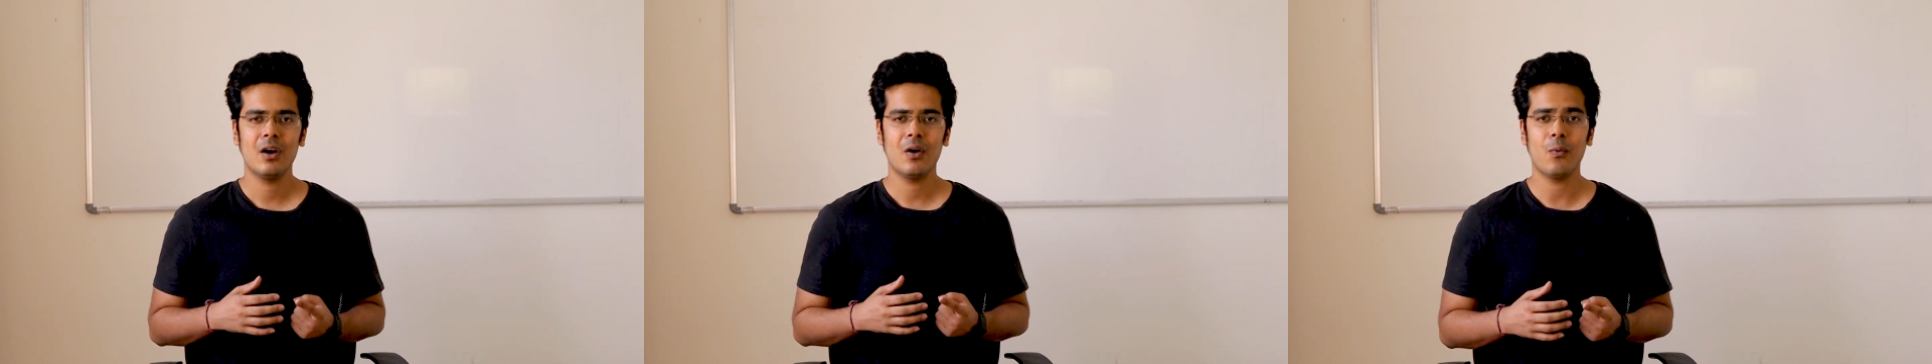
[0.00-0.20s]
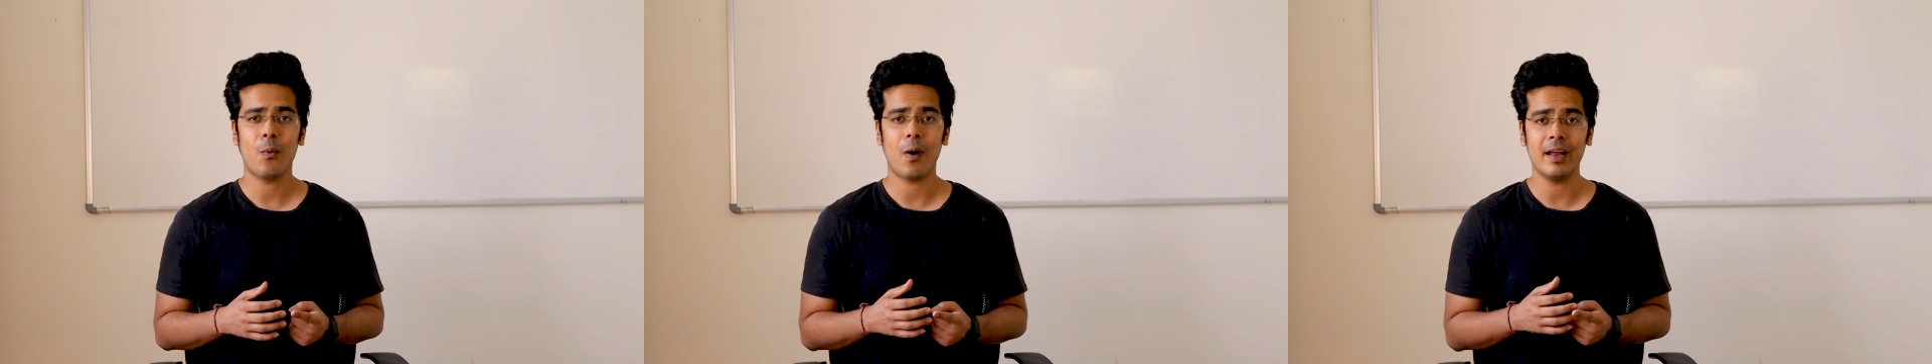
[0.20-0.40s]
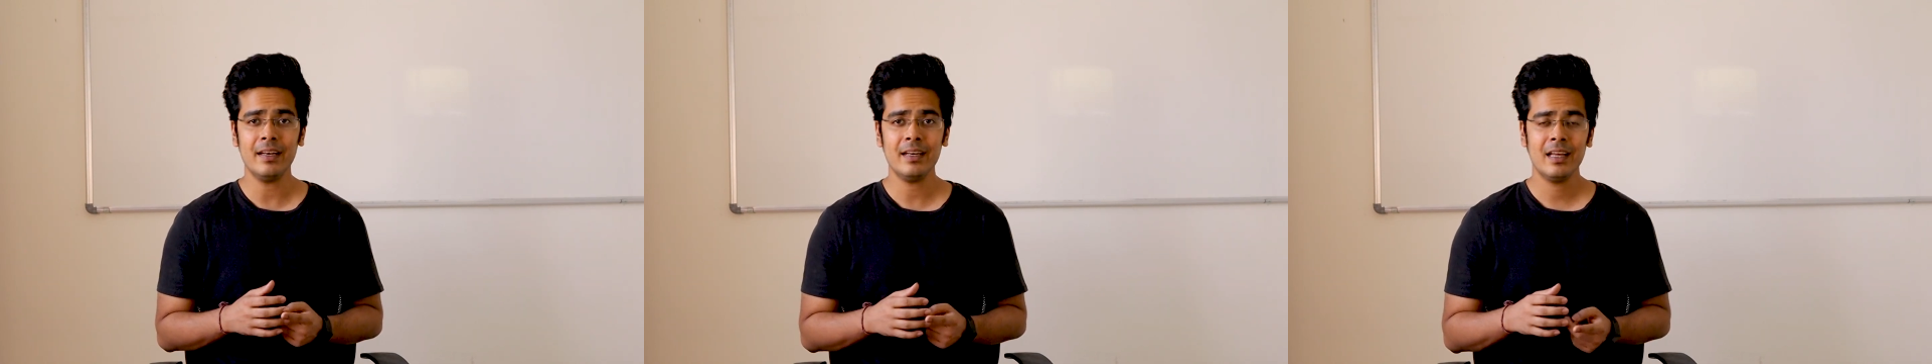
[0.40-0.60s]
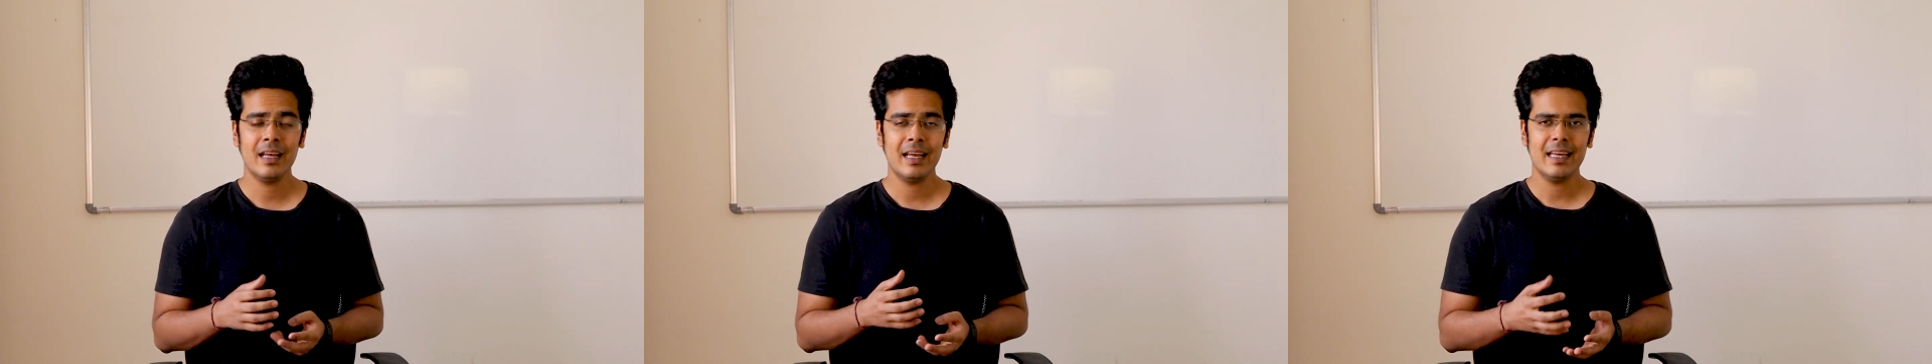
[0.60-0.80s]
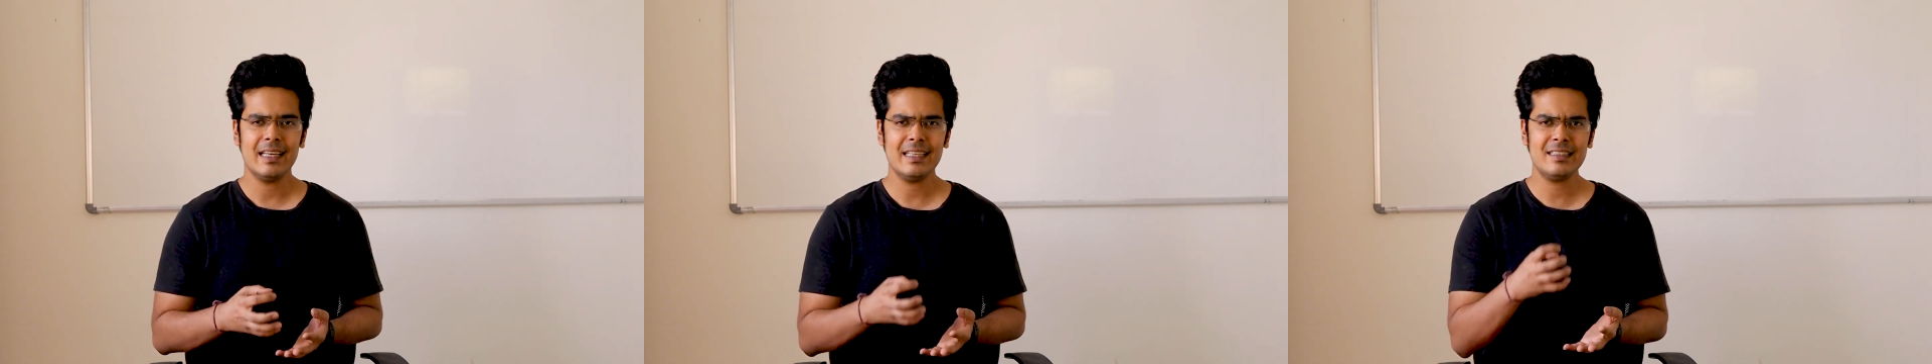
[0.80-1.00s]

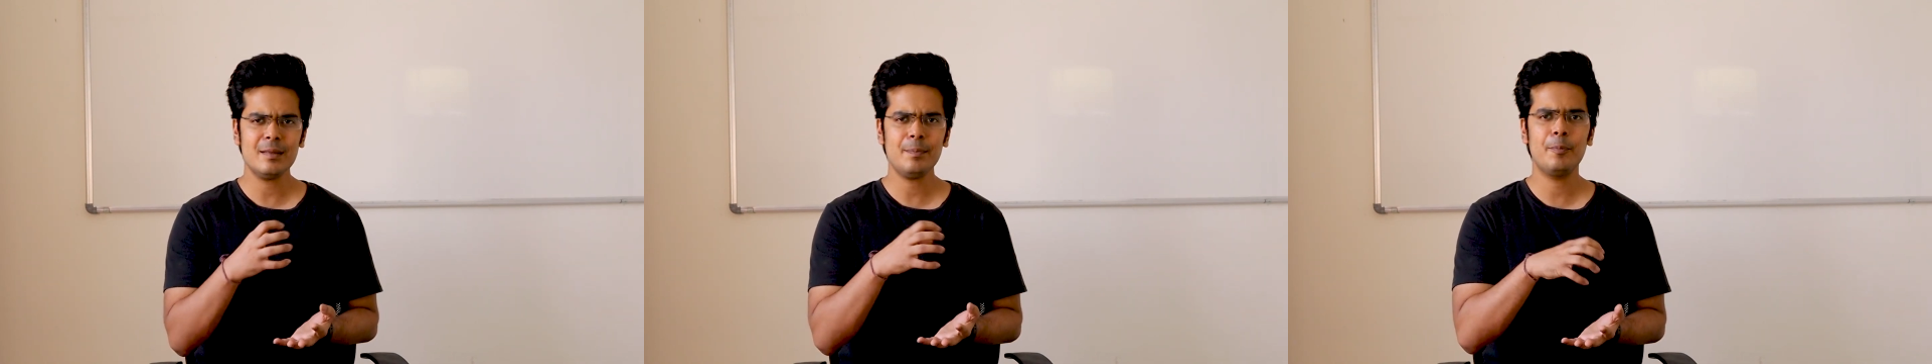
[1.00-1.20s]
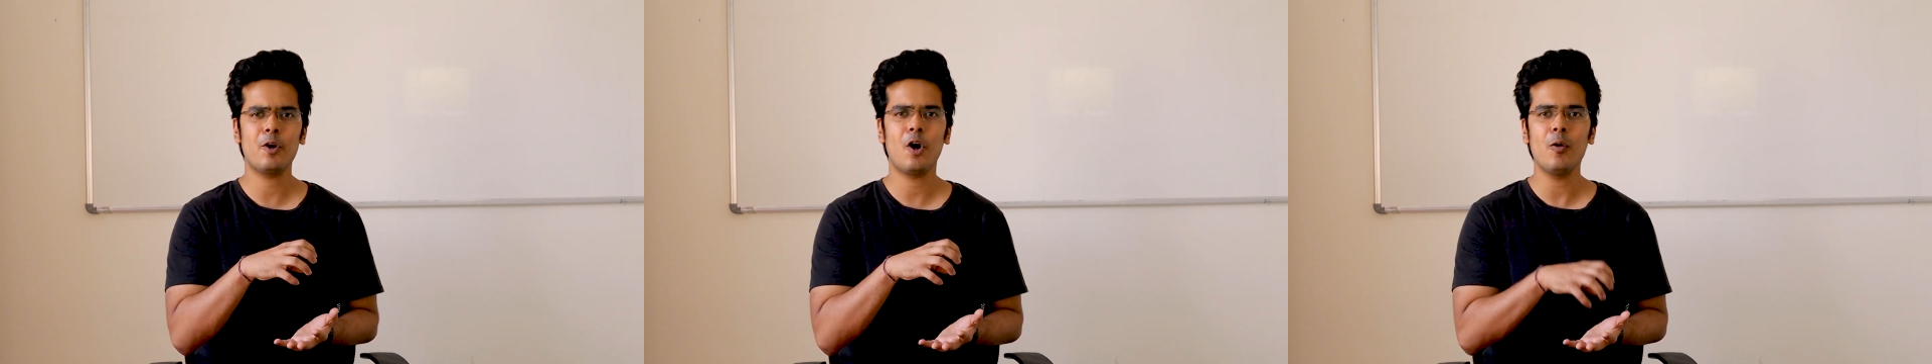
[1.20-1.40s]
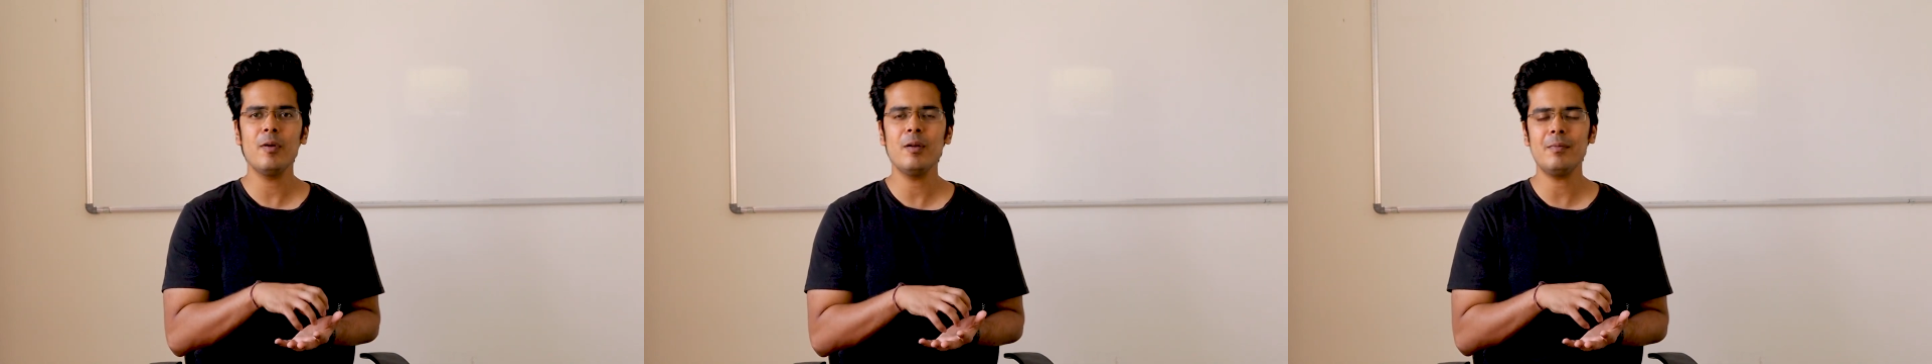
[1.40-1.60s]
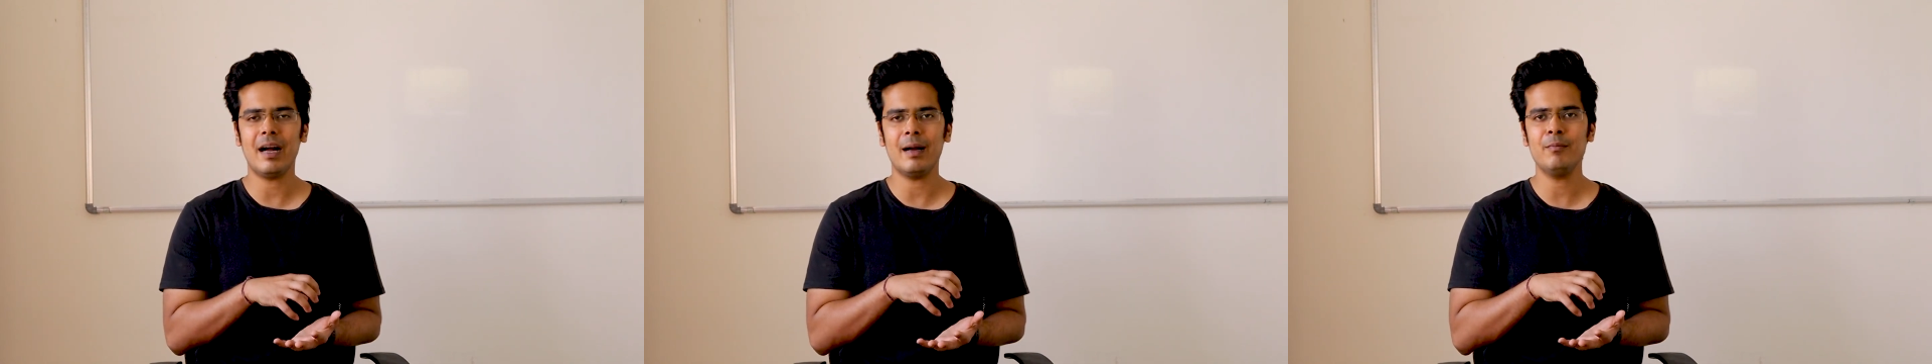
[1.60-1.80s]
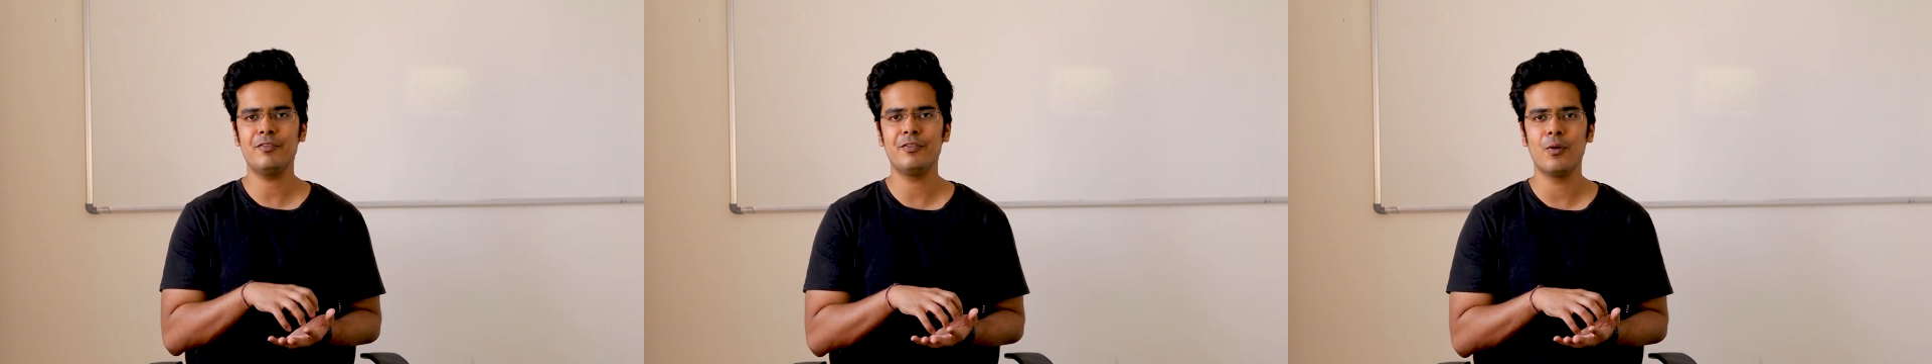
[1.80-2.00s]
One, is the problem I'm